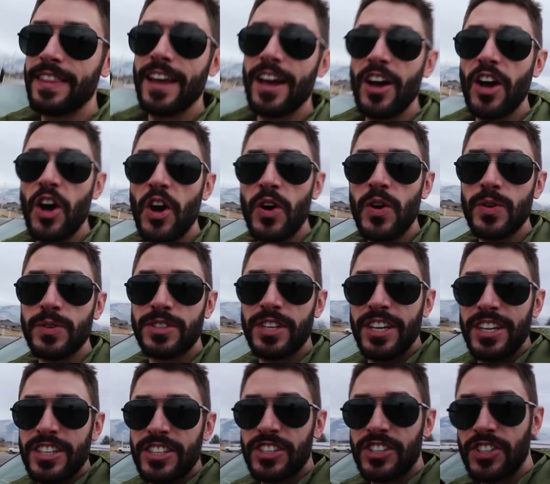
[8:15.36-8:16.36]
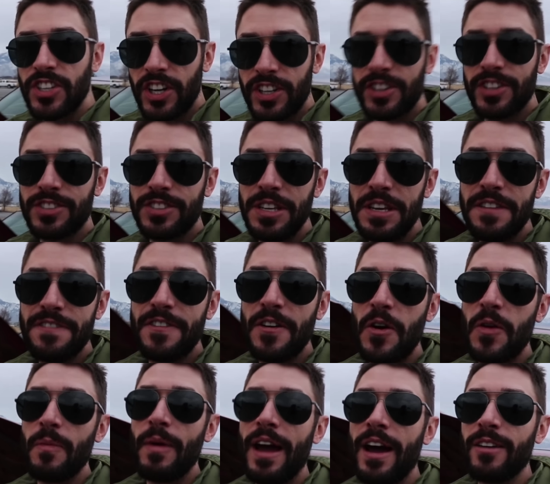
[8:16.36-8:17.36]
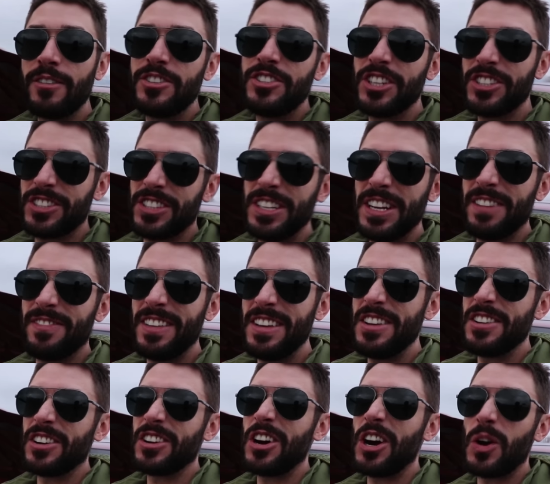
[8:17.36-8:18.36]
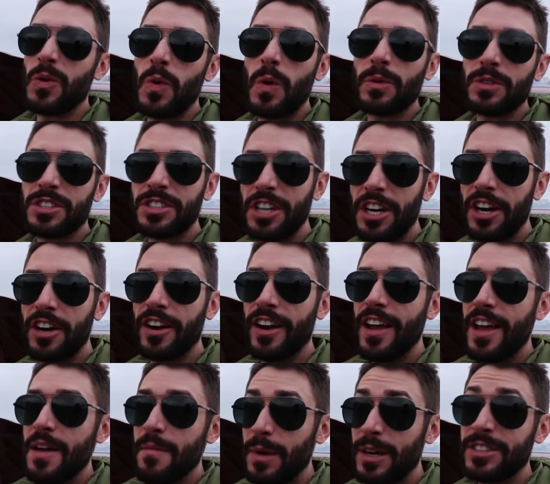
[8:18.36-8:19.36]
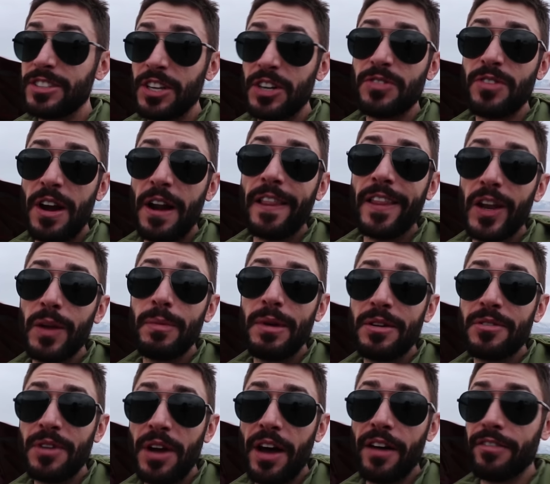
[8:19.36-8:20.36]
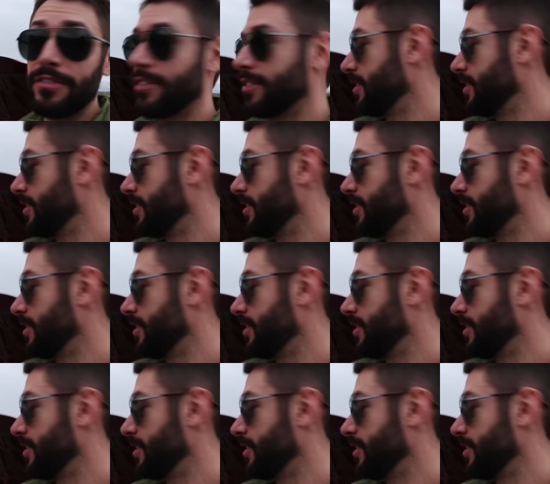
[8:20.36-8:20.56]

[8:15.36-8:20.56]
that hose suck the seafoam out just enough that your car won't start, but it's going to run a little bit rough.